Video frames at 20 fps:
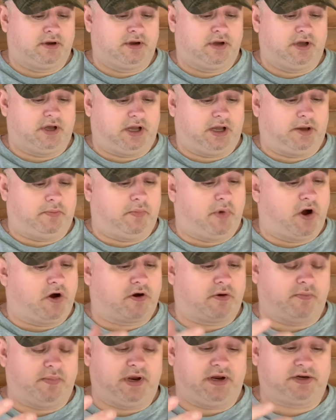
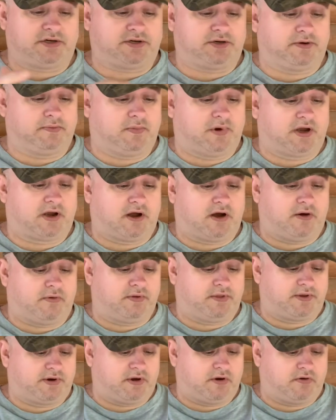Balkan Mixture by
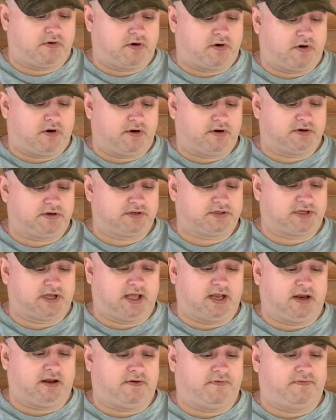Galwith and Hogarth,
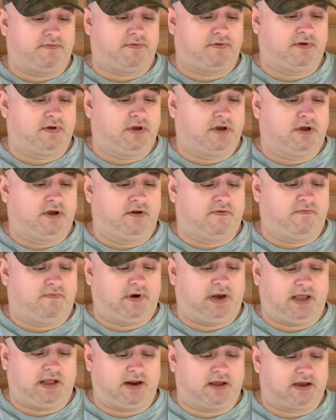Sutliff
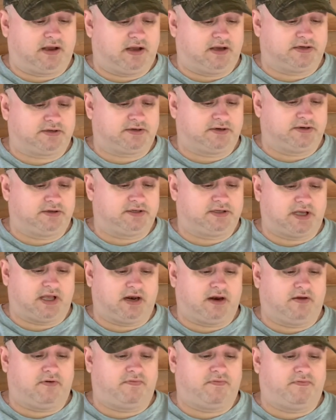Vanilla Custard,
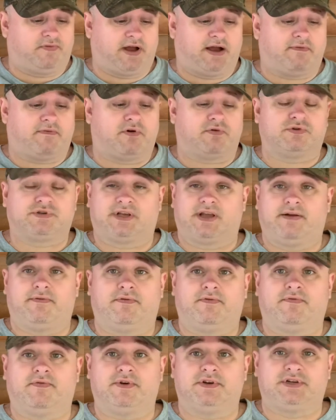Sutliff
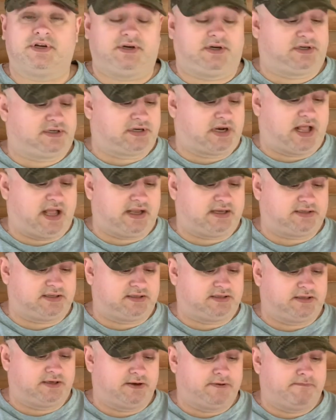507 Virginia
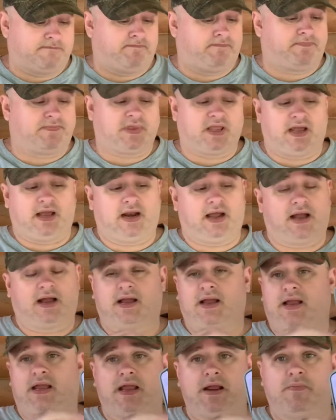Slices, and I
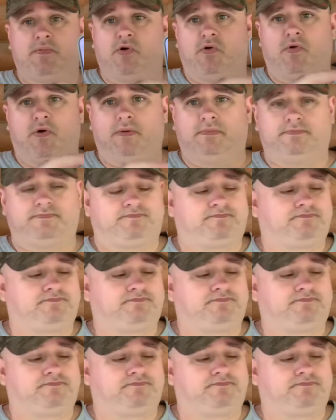could keep going.